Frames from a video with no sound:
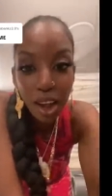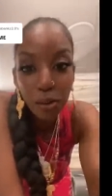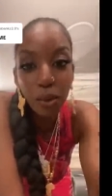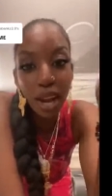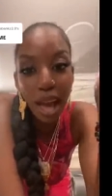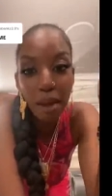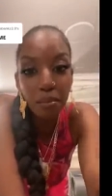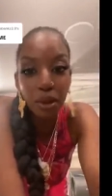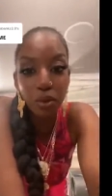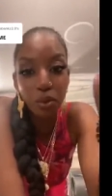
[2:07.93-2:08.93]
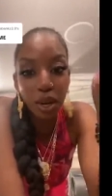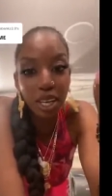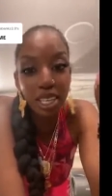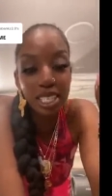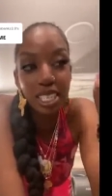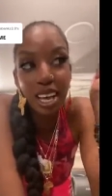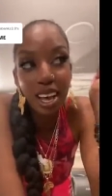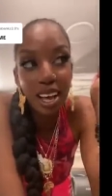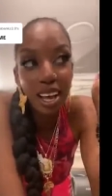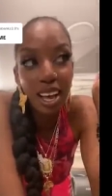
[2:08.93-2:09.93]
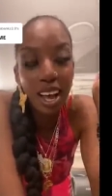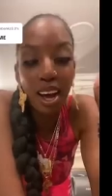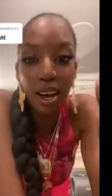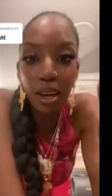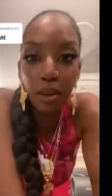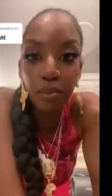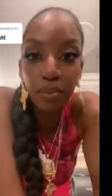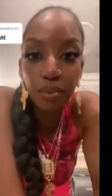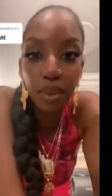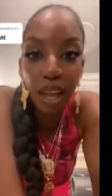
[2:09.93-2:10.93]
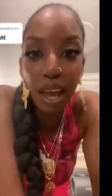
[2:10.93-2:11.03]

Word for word: what happened was um,